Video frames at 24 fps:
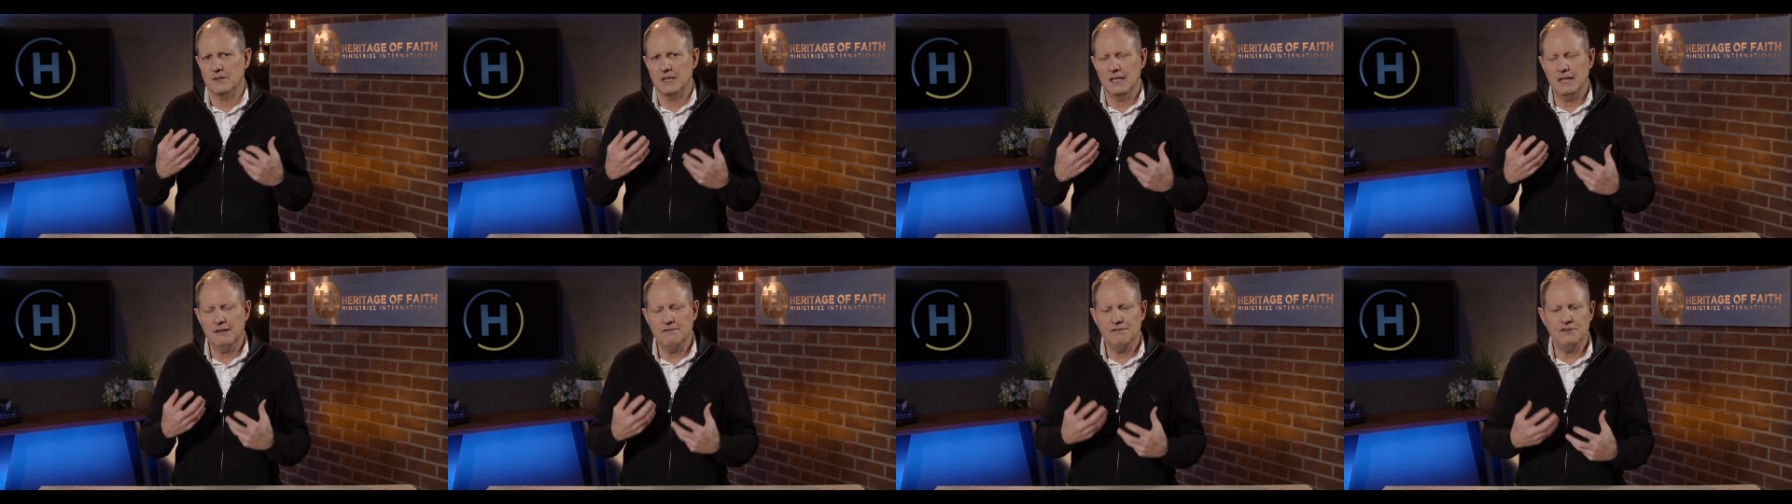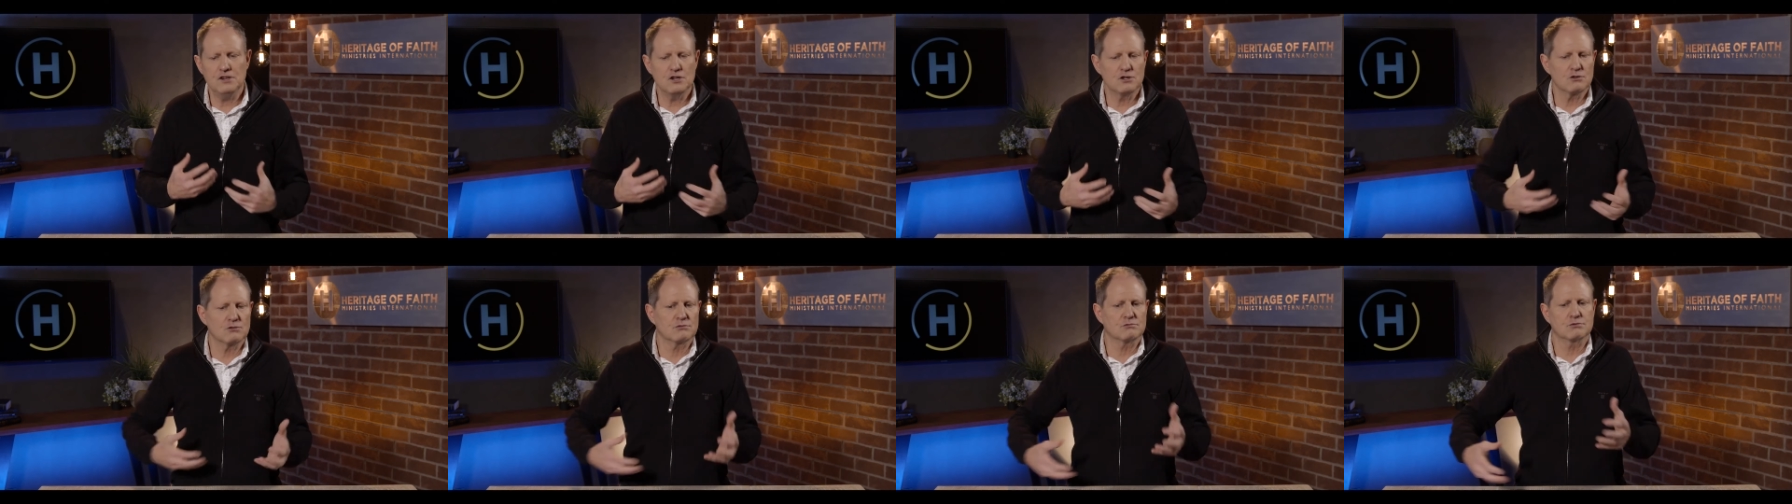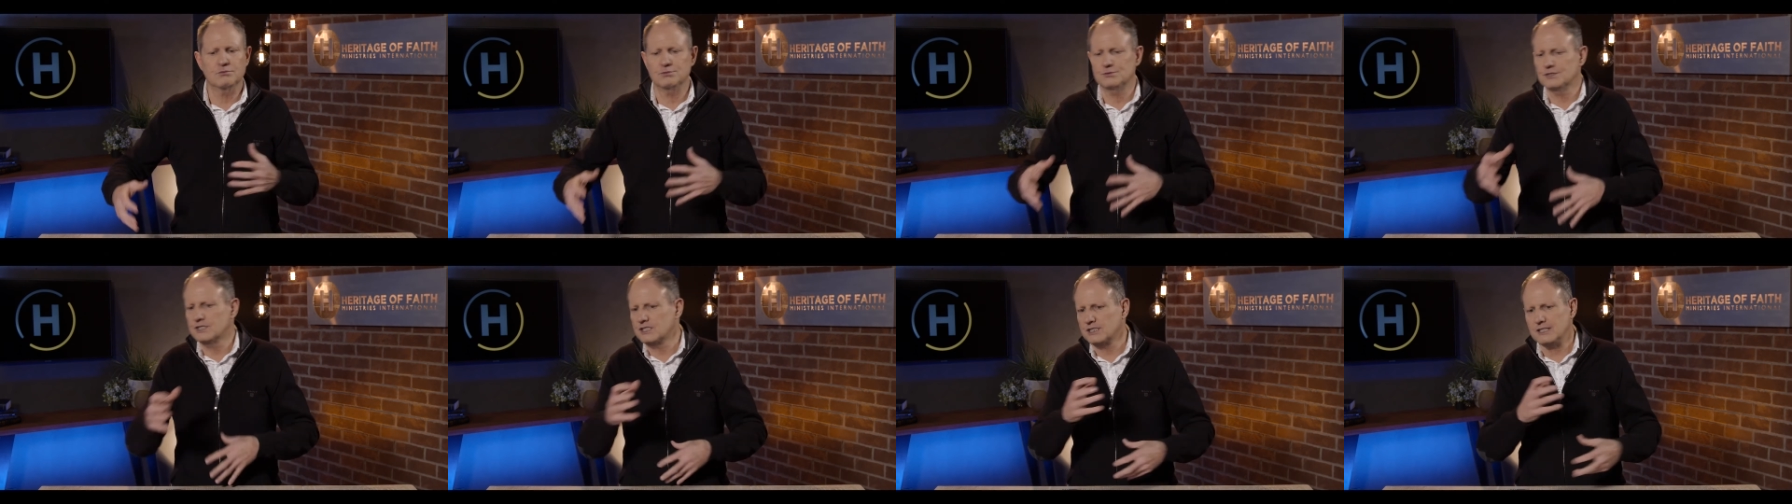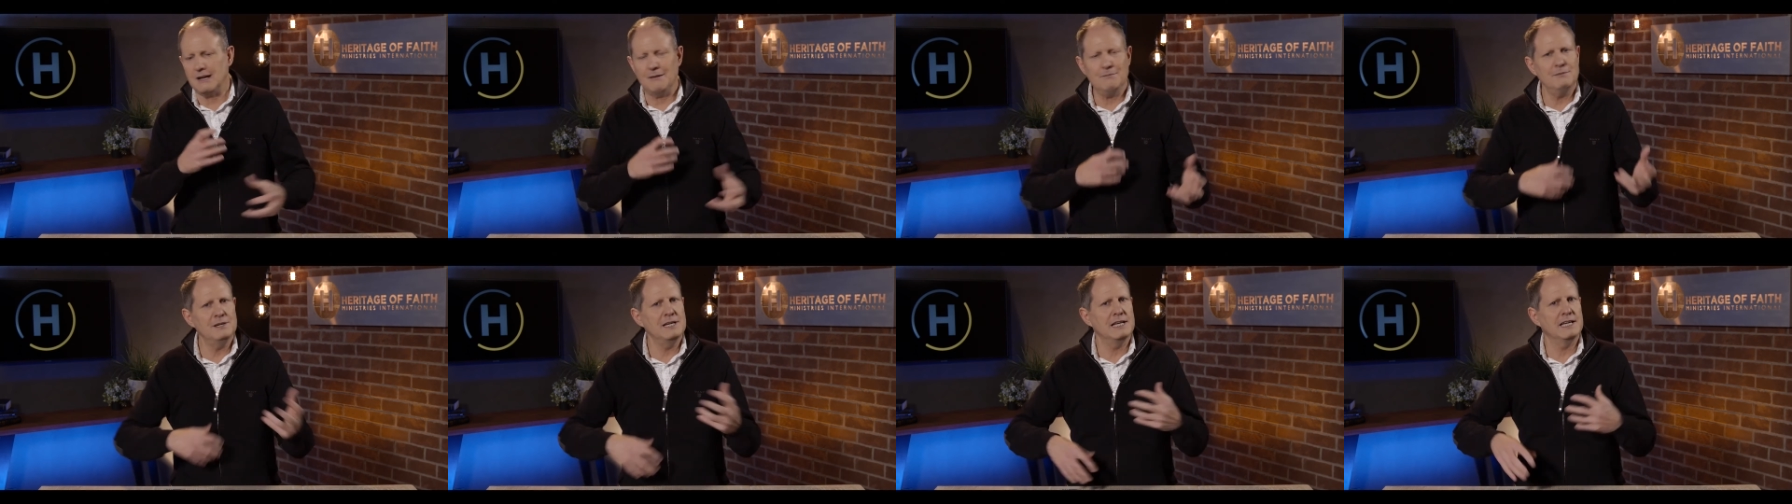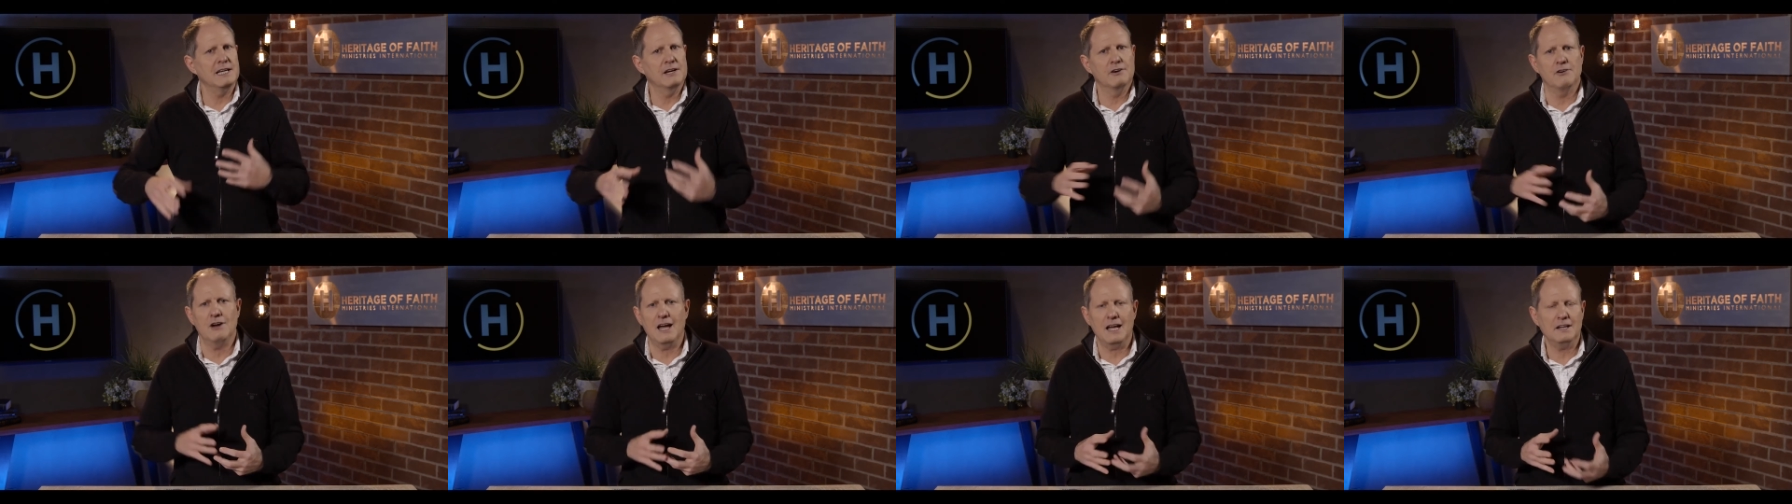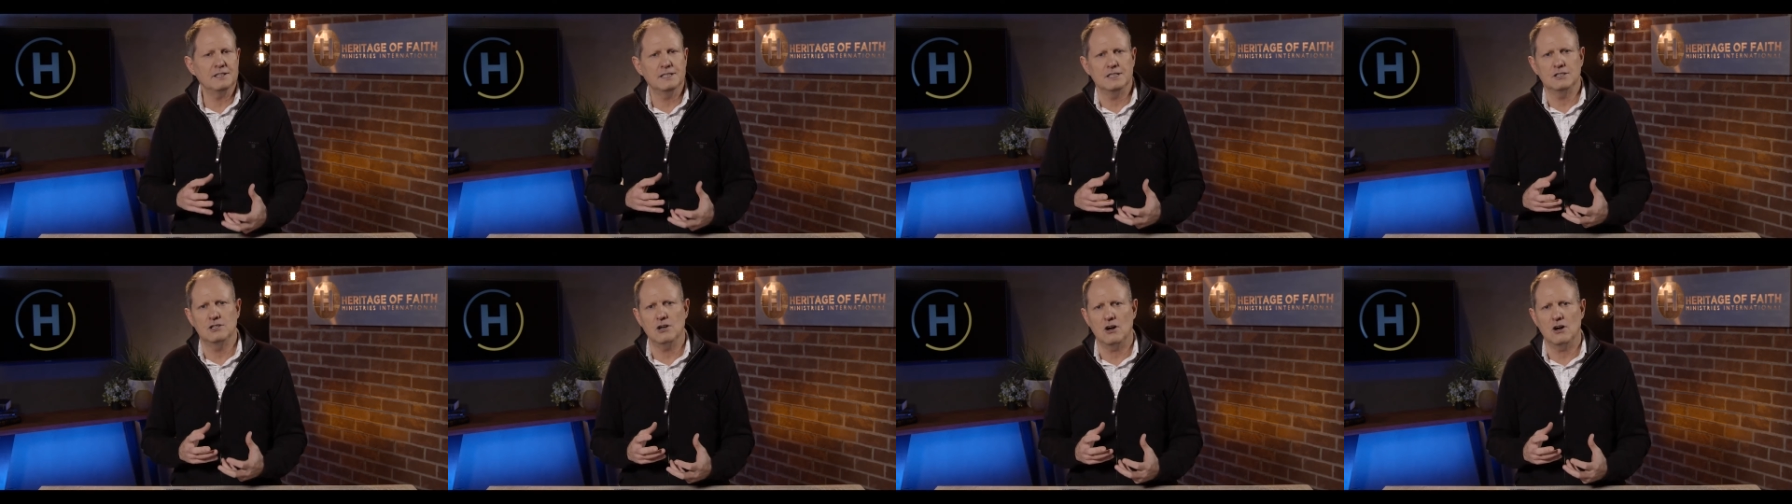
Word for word: if you're stumbling around in